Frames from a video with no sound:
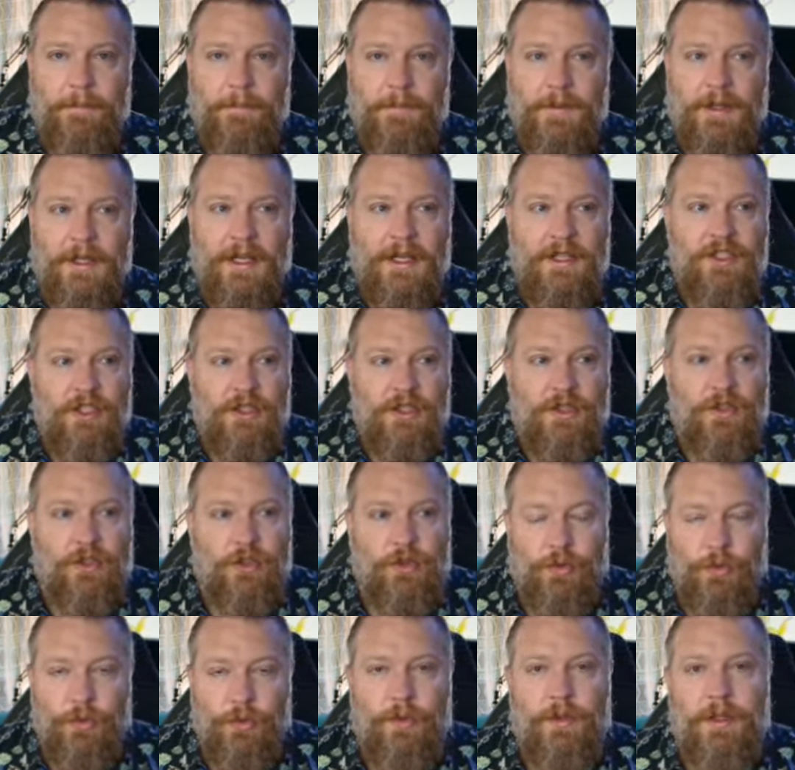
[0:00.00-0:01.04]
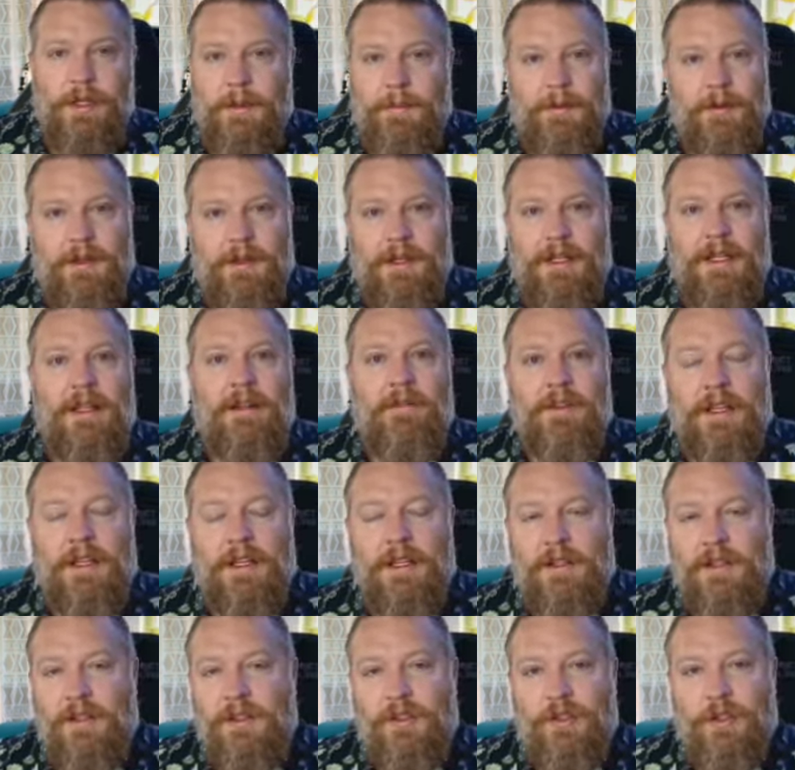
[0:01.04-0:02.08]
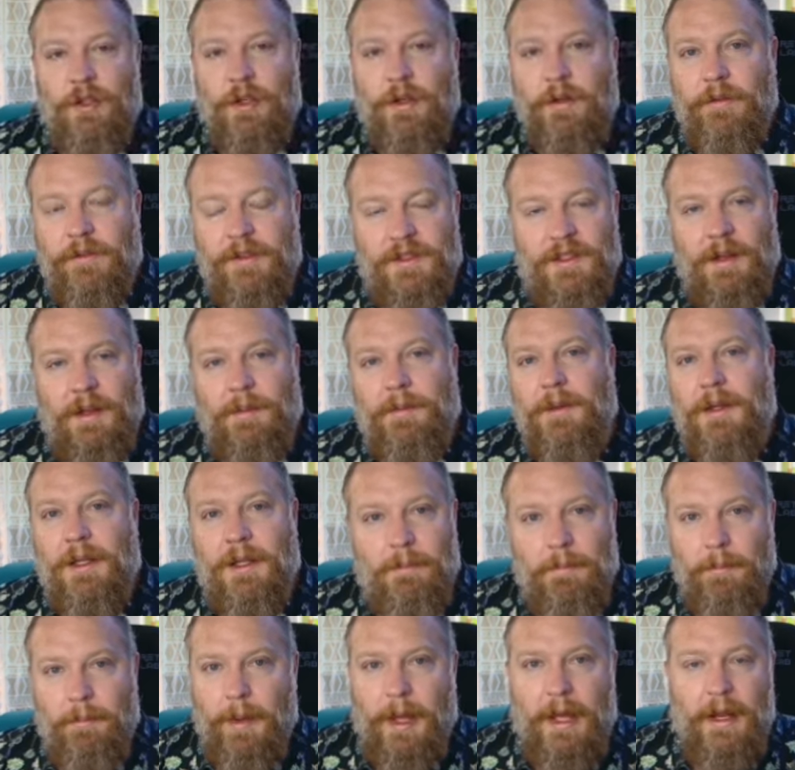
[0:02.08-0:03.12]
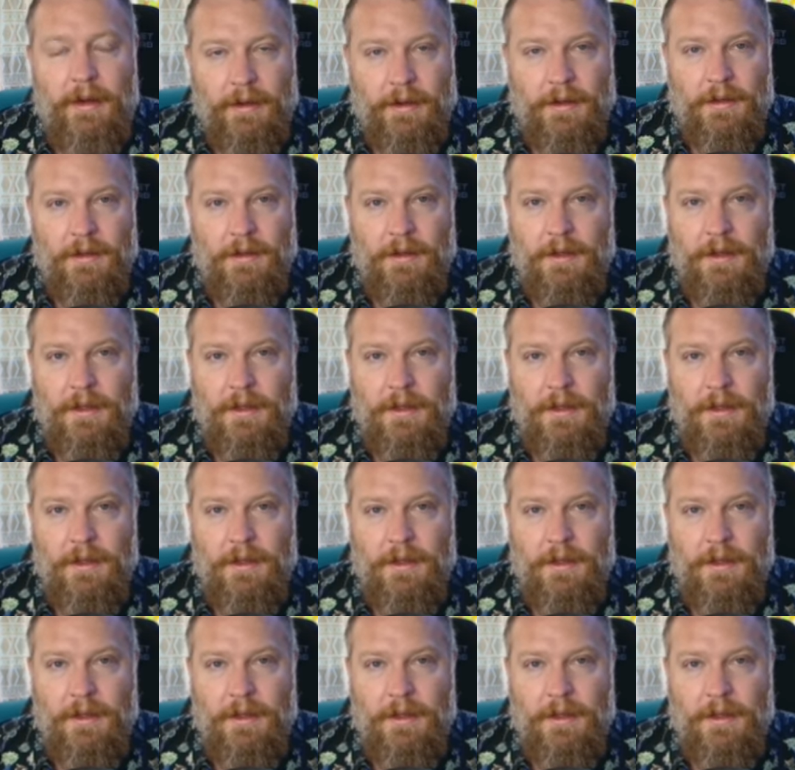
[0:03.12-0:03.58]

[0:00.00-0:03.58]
that I just truly believe that it deserves something better.